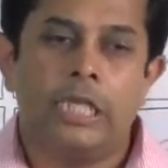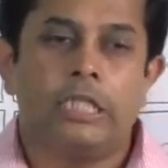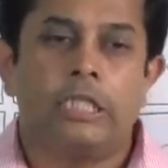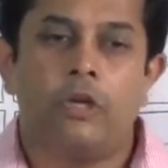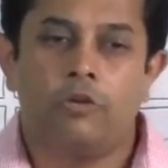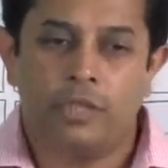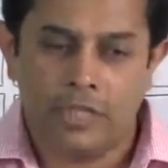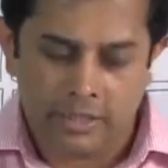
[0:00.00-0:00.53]

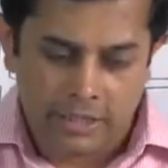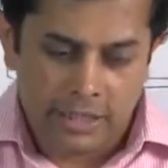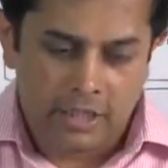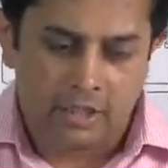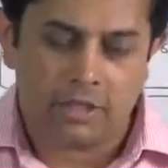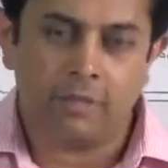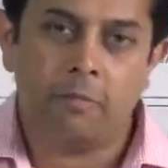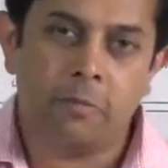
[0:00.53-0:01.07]
So
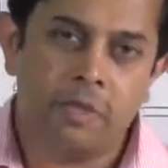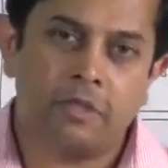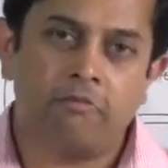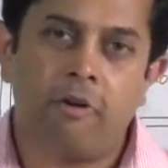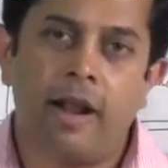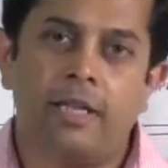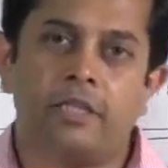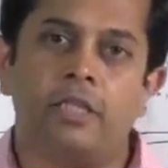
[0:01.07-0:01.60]
these are some of the
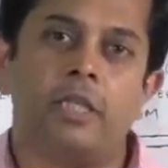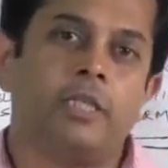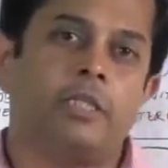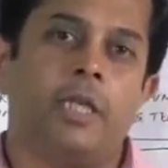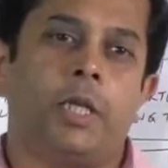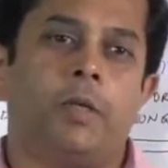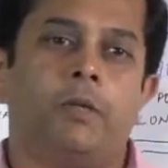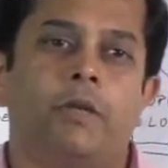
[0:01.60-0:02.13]
strategies
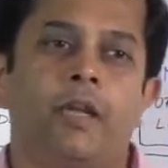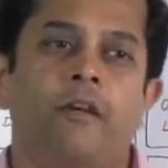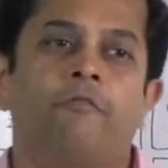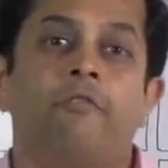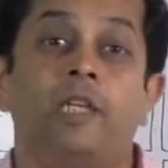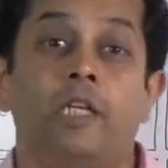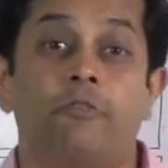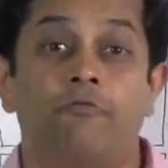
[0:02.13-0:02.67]

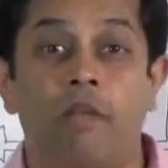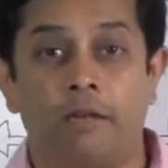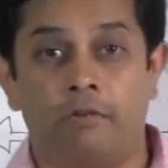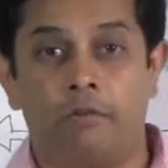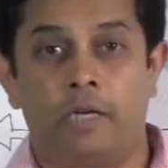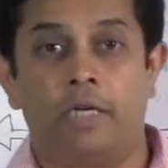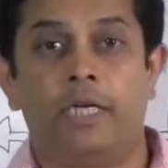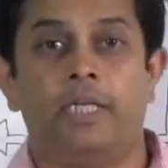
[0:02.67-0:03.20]
that we
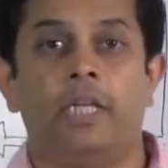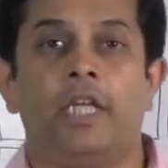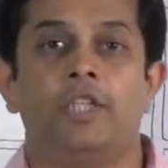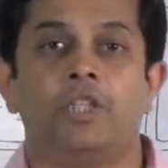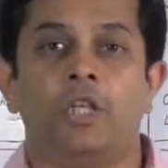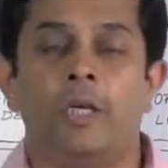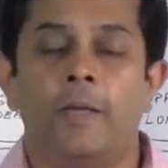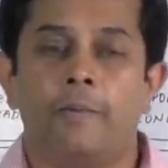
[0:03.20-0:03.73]
regularly
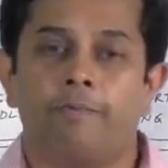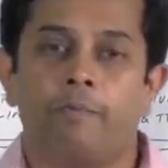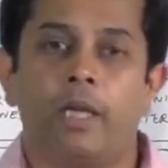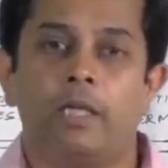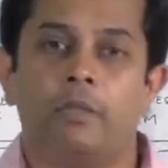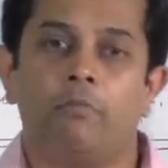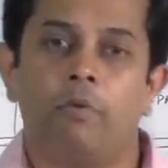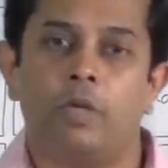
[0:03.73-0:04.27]
teach
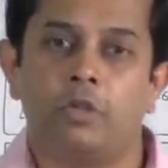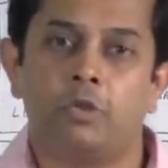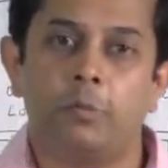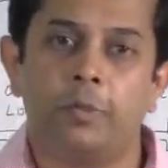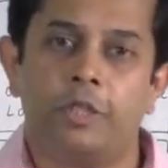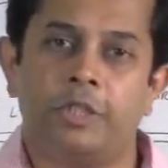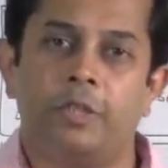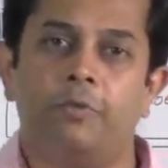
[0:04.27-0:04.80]
at our
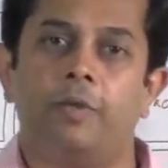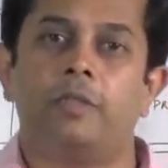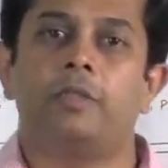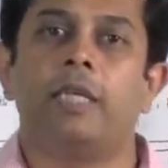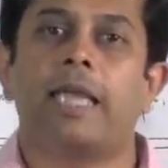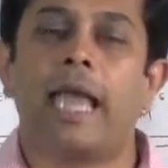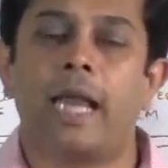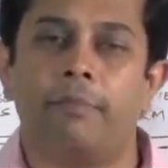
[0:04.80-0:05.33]
Super Achievers
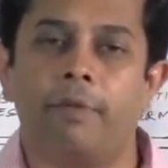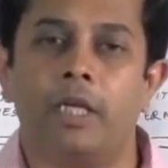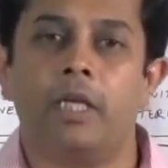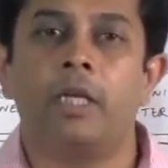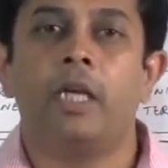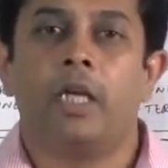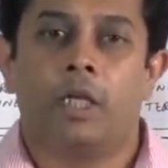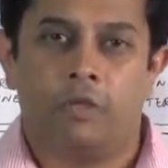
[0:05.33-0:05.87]
Academy
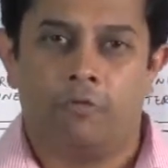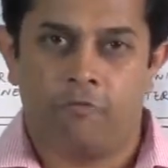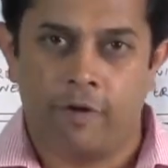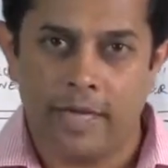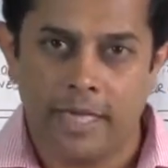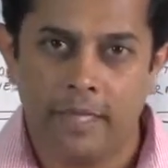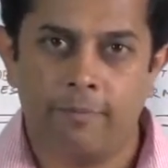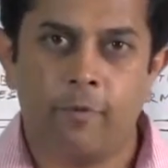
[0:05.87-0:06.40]

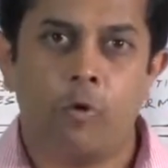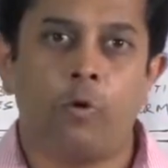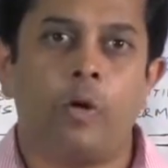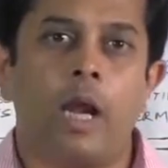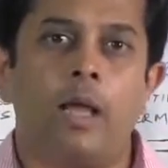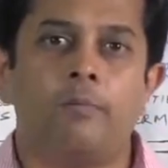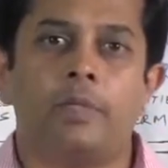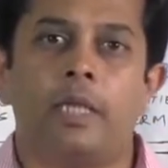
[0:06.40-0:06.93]
training
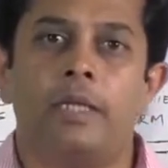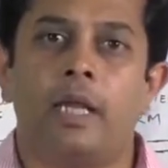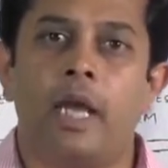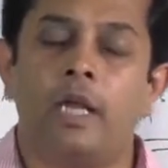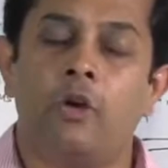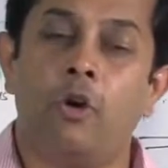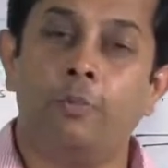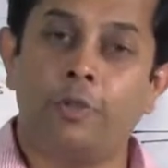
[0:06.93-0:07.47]
programs, and
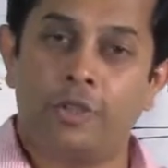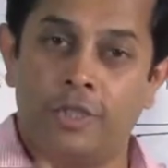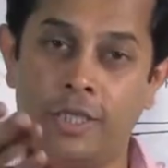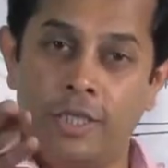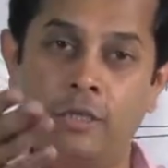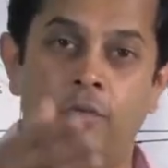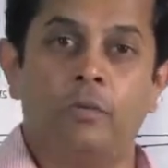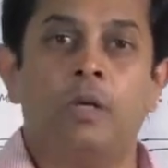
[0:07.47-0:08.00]
I hope to see
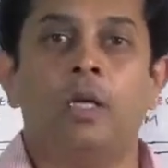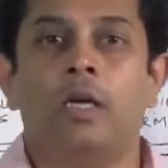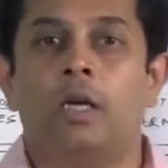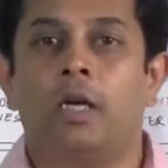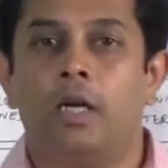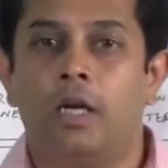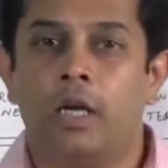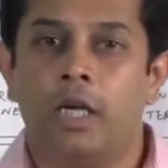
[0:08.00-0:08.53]
you
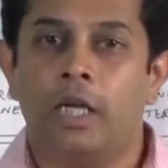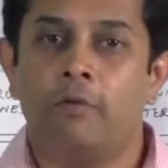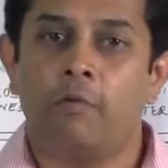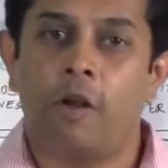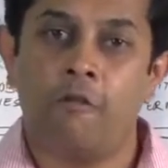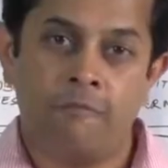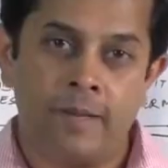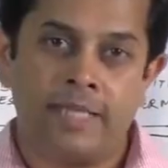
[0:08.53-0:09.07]
in
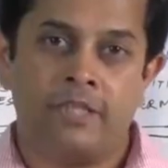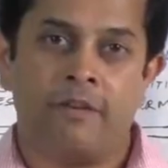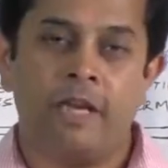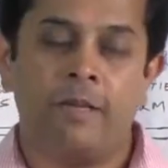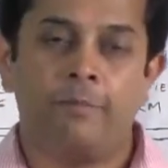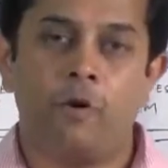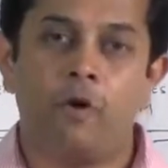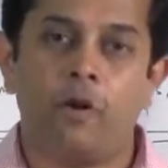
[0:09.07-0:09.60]
one of my
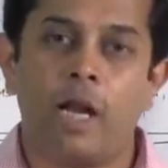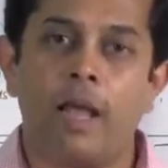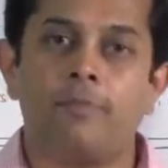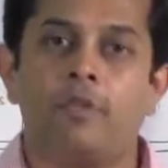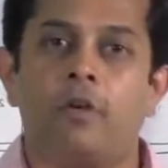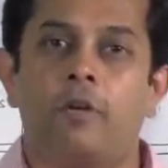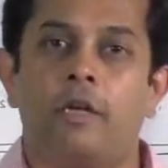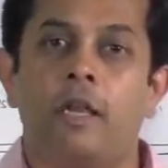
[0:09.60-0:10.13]
training
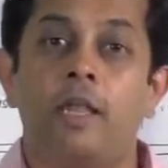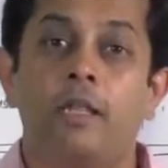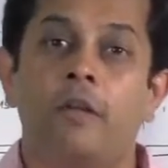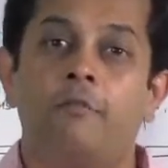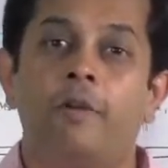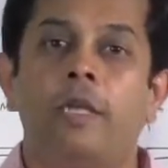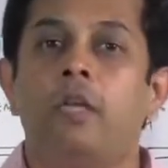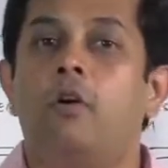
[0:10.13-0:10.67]
programs or
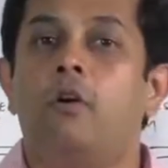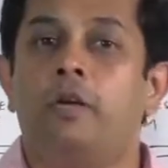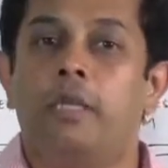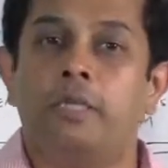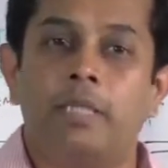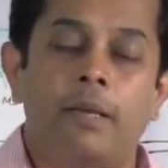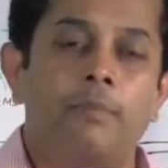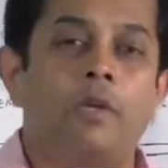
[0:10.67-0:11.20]
another video or
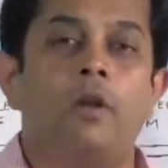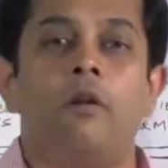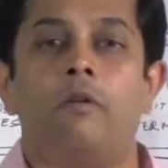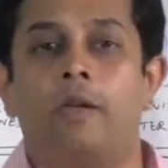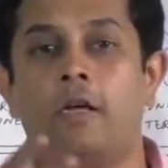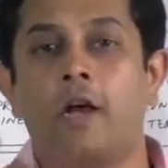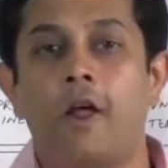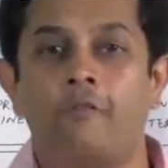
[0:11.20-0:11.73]
a
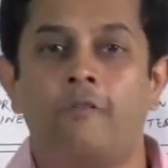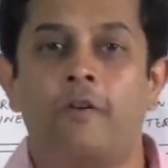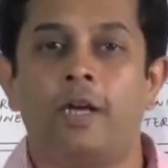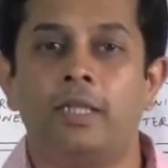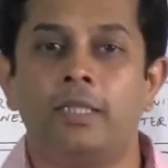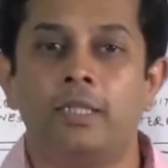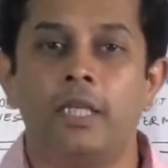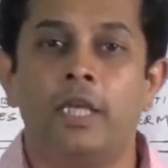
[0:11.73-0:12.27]
seminar or a
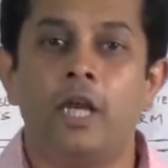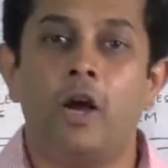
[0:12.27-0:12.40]
conference,